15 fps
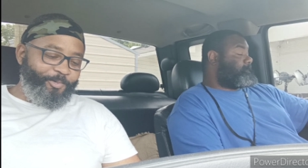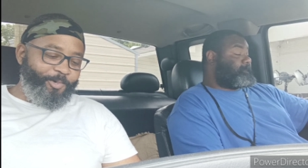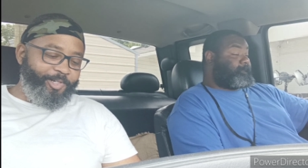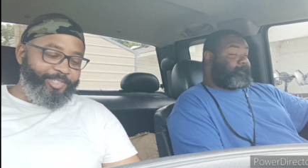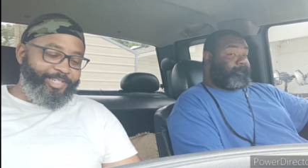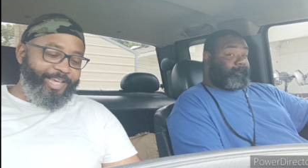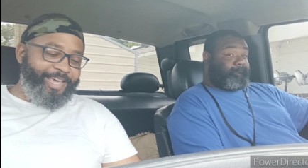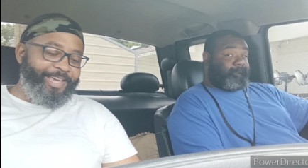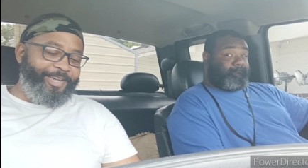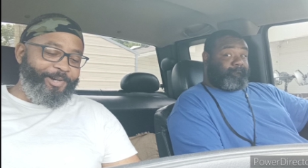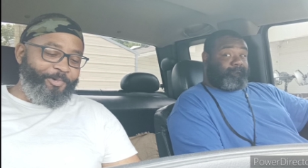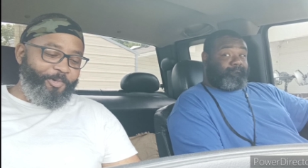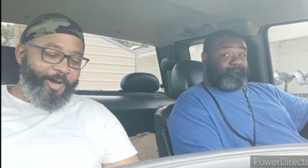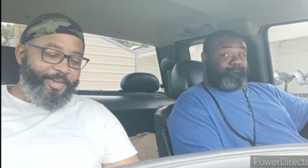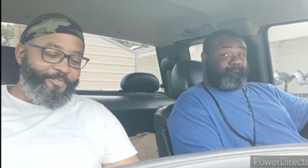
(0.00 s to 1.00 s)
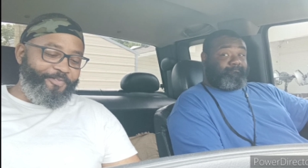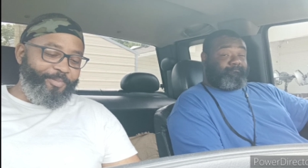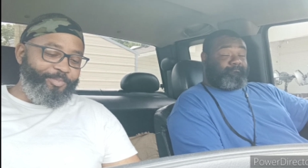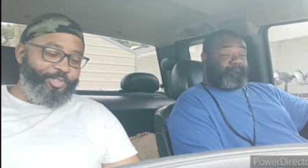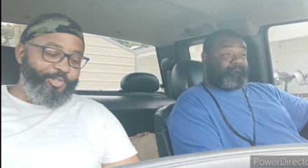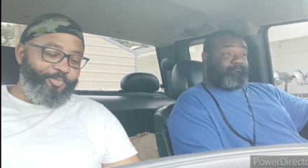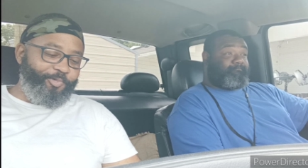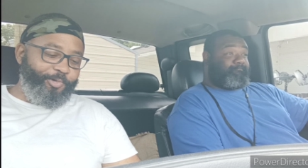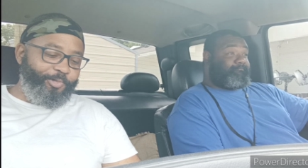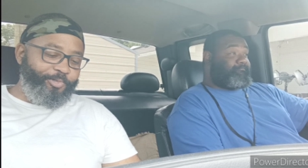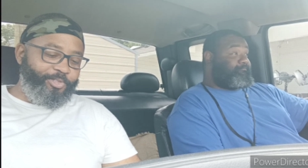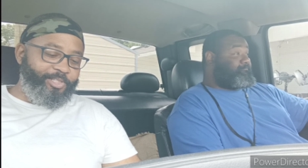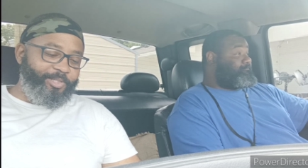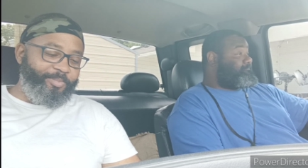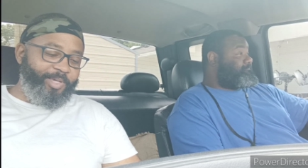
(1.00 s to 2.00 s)
will take away from
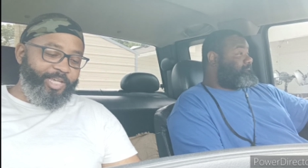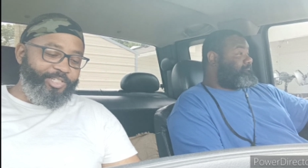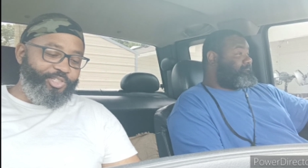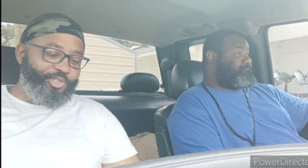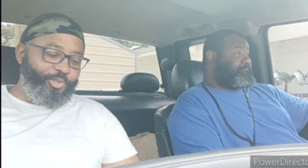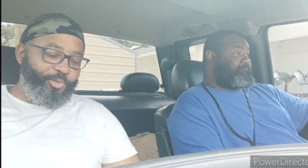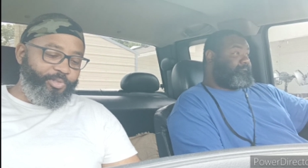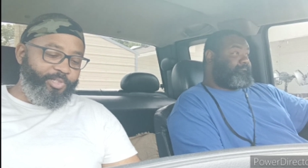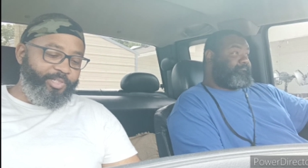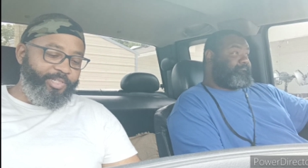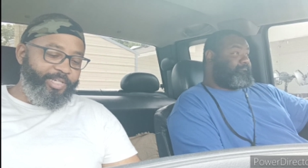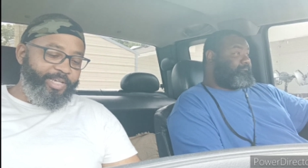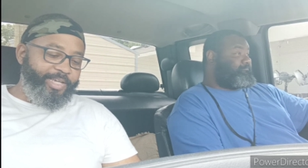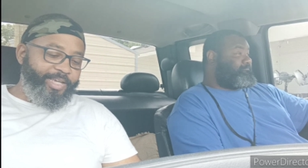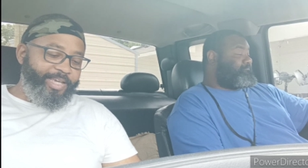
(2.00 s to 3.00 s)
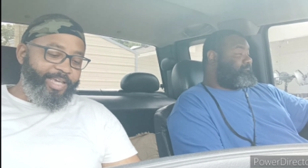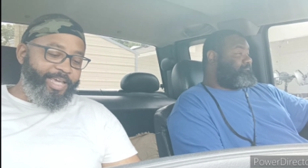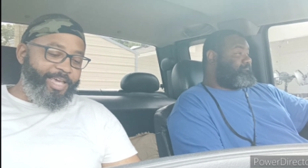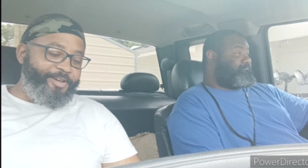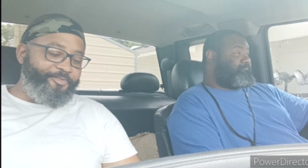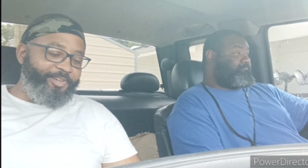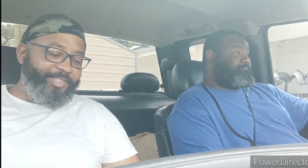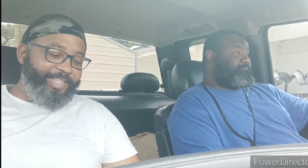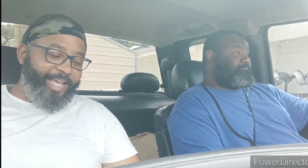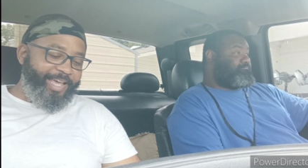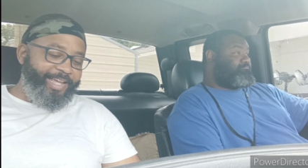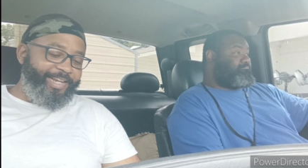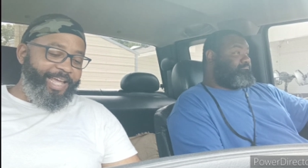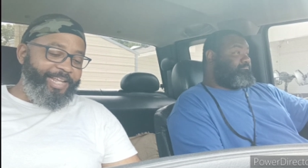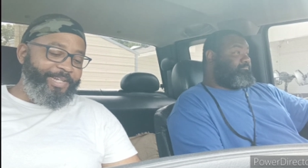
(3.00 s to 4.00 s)
Jerusalem and Judah
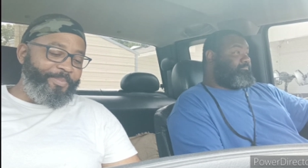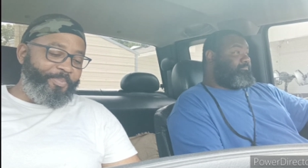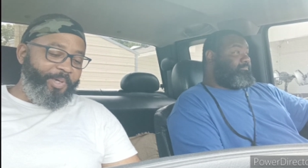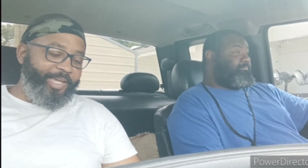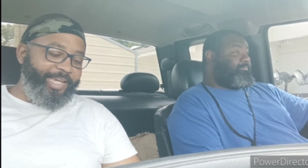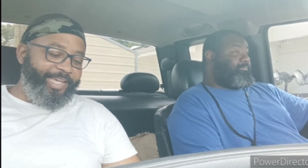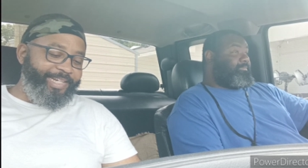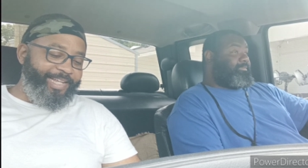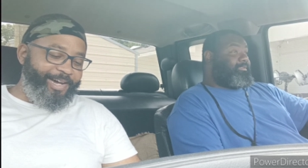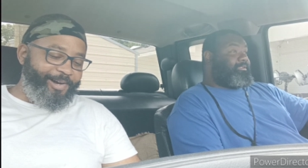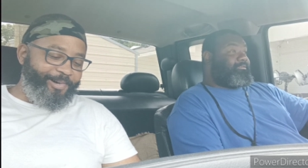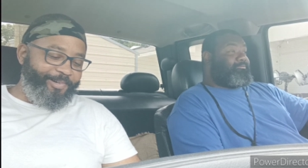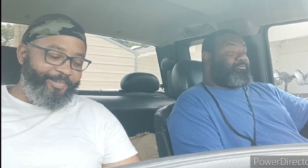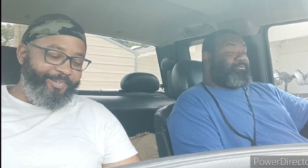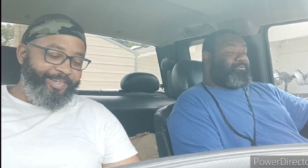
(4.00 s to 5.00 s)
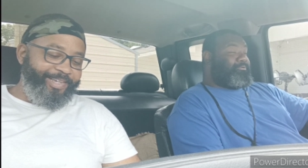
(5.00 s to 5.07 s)
everything they depend on."